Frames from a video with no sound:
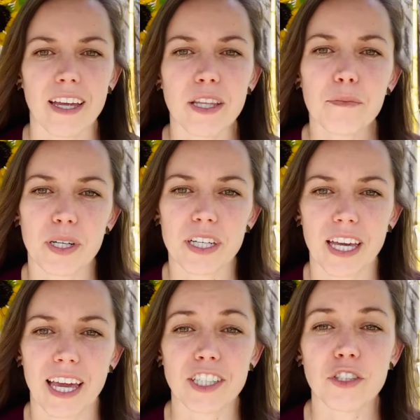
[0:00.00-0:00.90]
the book,
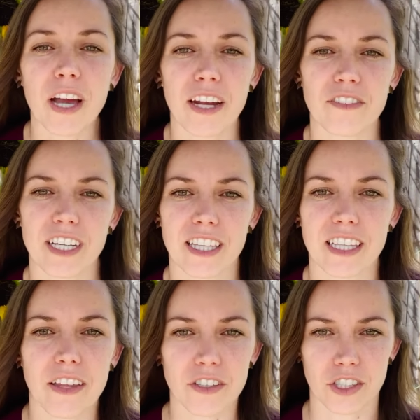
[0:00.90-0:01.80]
Andrew Henry and the
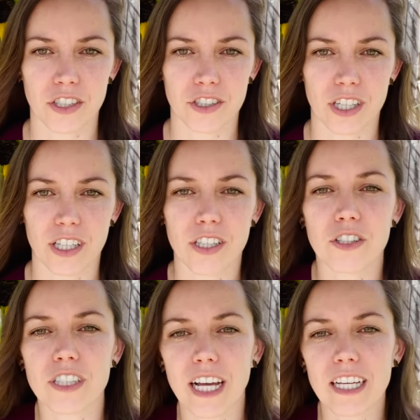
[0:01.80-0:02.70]
other children
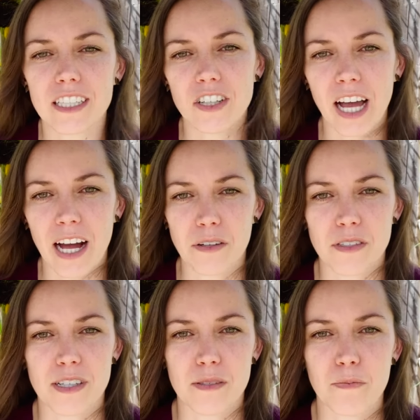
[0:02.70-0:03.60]
create little
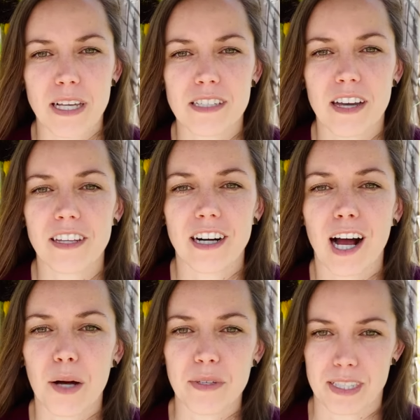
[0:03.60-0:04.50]
houses based on their
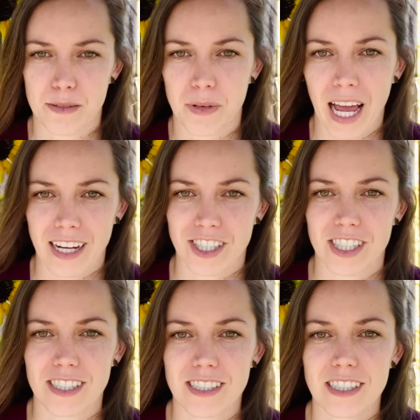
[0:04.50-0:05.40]
hobbies and
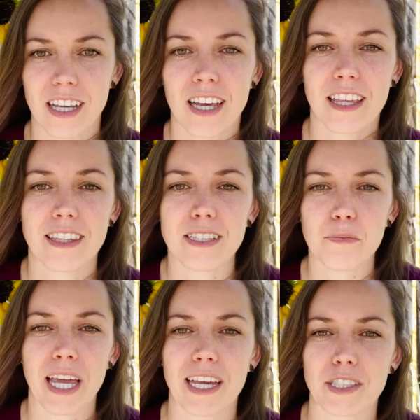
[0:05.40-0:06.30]
passions. This
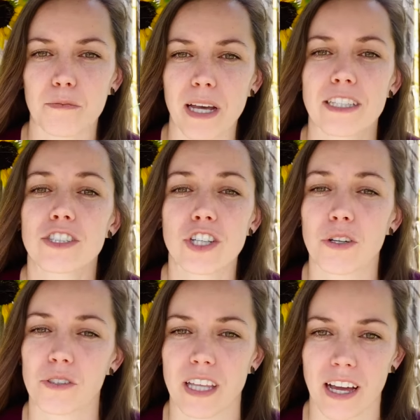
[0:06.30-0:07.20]
page best
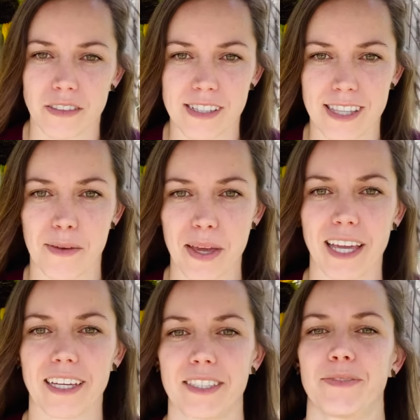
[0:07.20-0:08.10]
shows the houses they make.